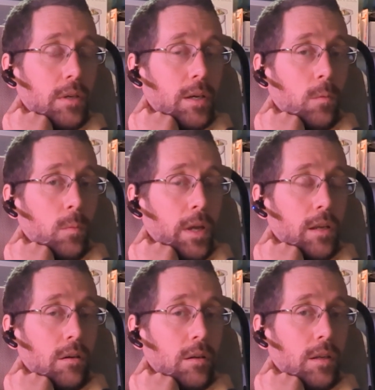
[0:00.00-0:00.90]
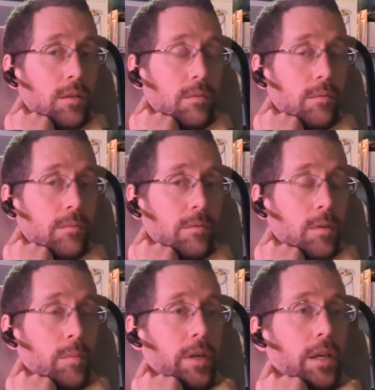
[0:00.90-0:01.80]
had weight on it
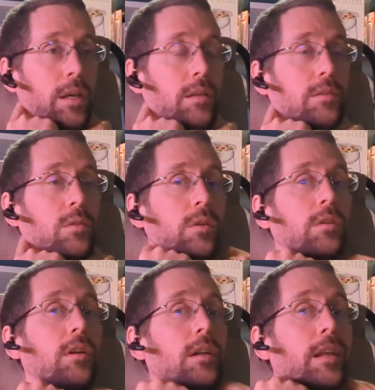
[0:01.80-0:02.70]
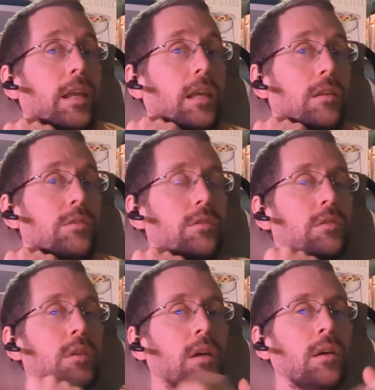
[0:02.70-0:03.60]
from my head, so it created a
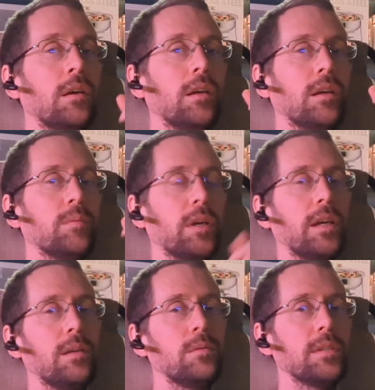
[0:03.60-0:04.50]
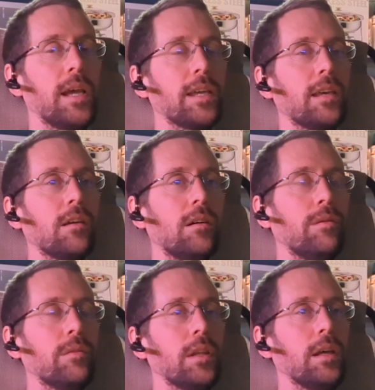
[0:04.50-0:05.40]
hinge, and my head was hanging off
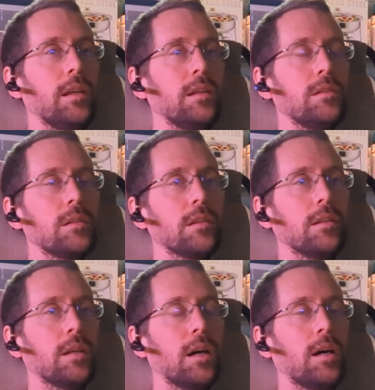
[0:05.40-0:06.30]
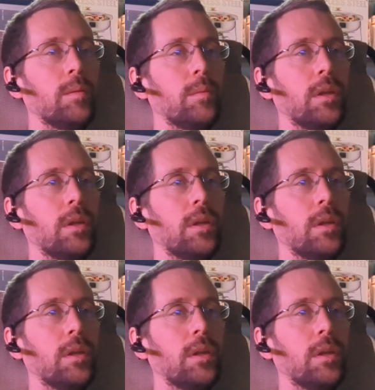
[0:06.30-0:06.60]
of that hinge at the top.